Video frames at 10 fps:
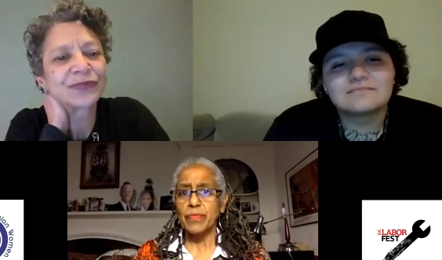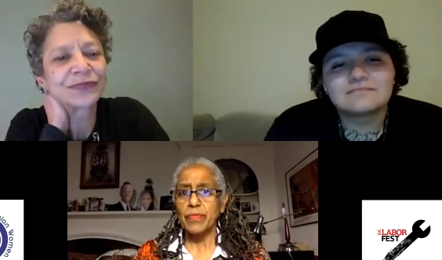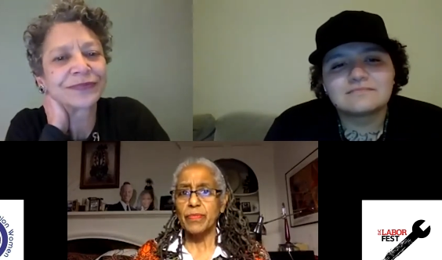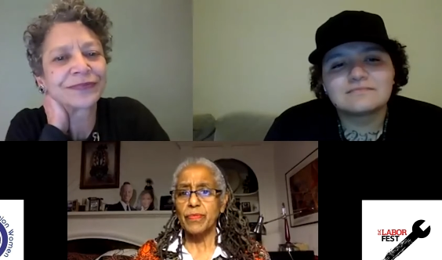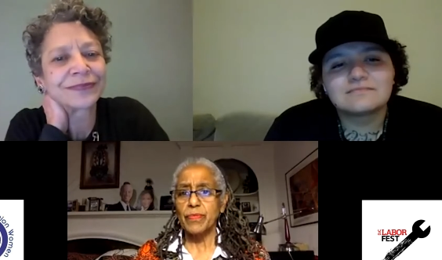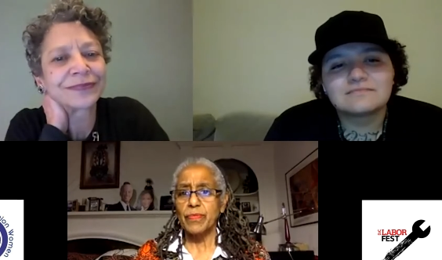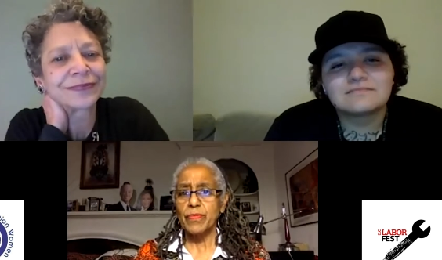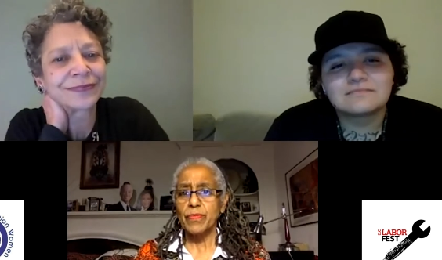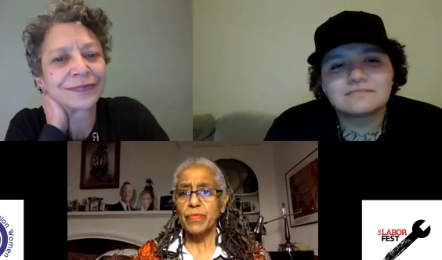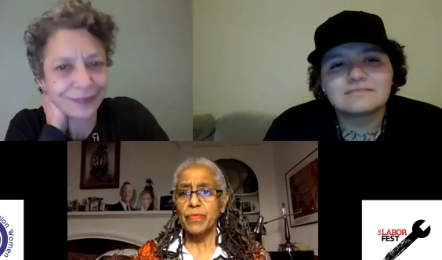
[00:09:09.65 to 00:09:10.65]

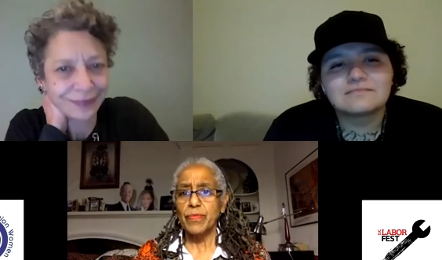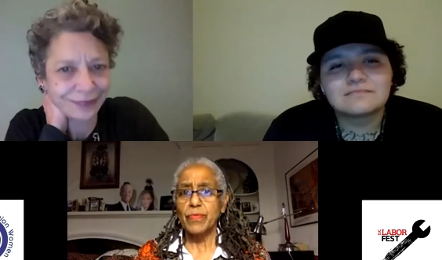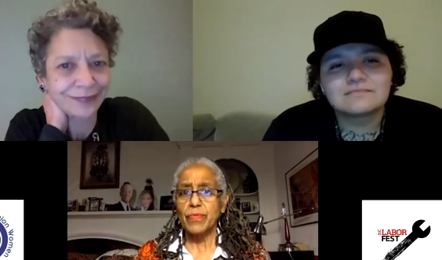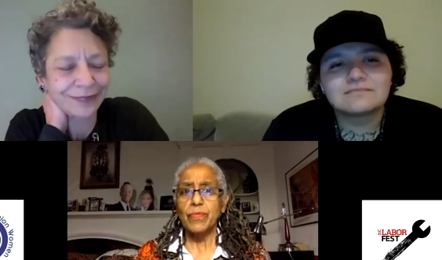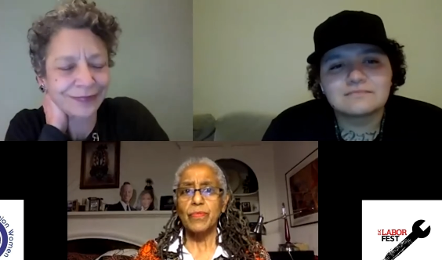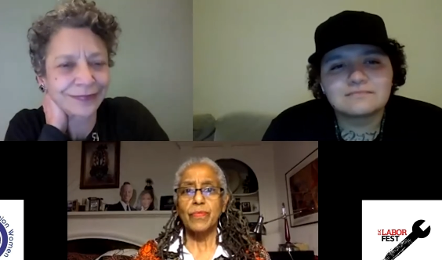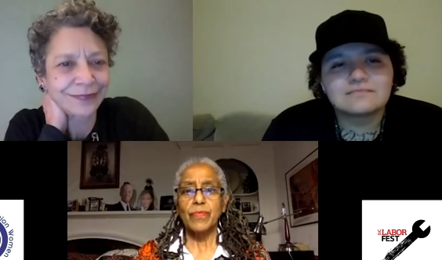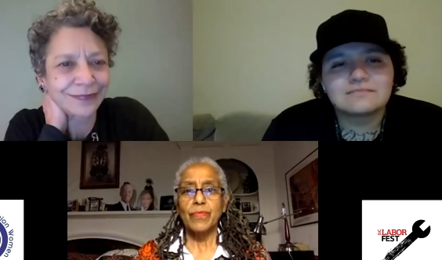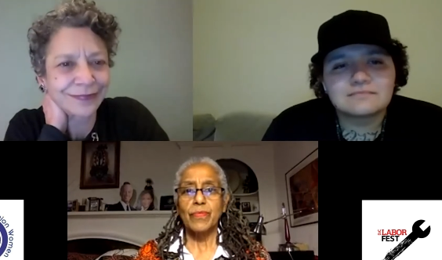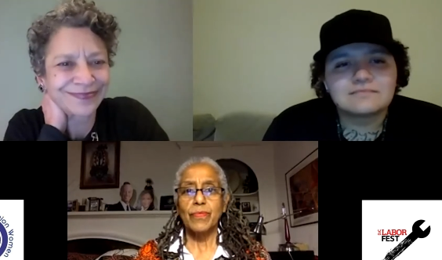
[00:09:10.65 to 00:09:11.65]

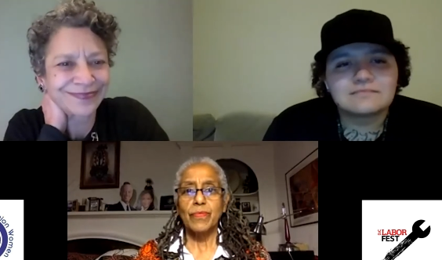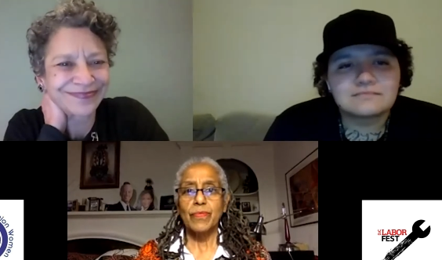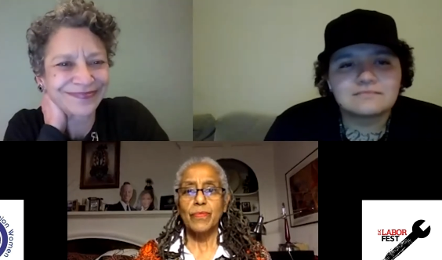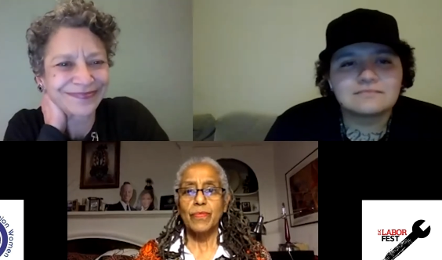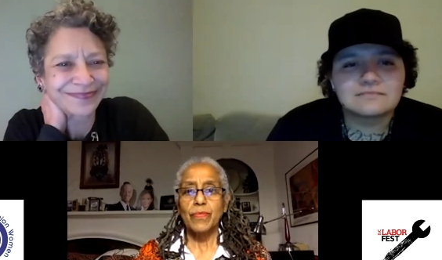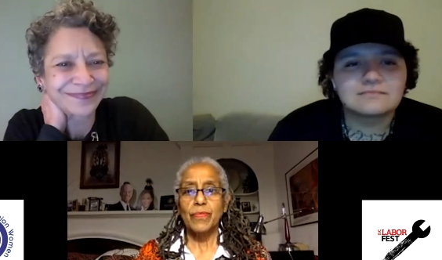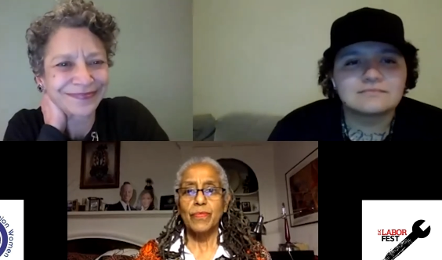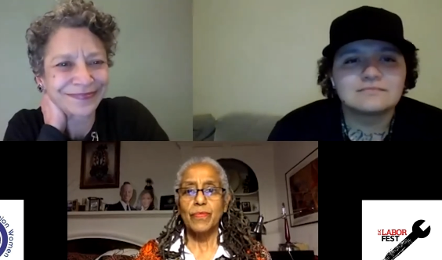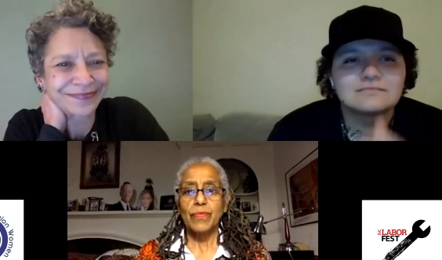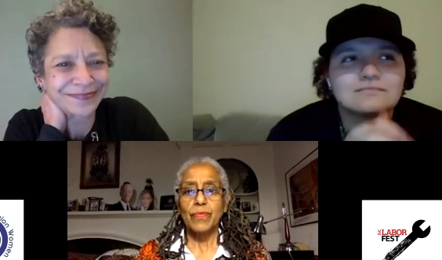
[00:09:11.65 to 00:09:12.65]

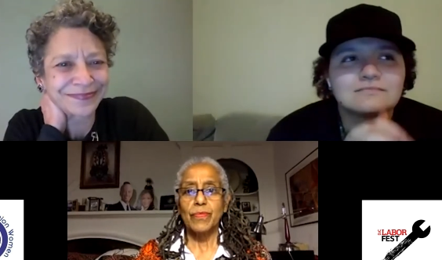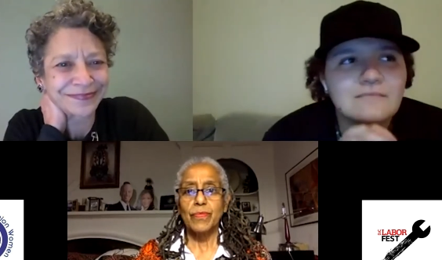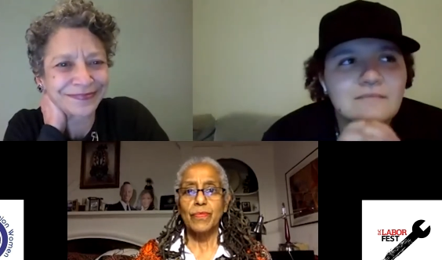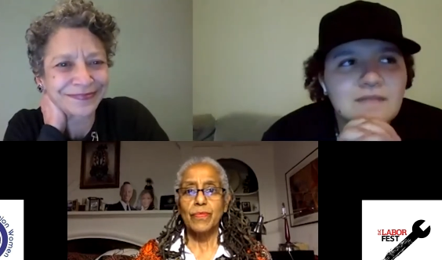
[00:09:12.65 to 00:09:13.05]
(silence)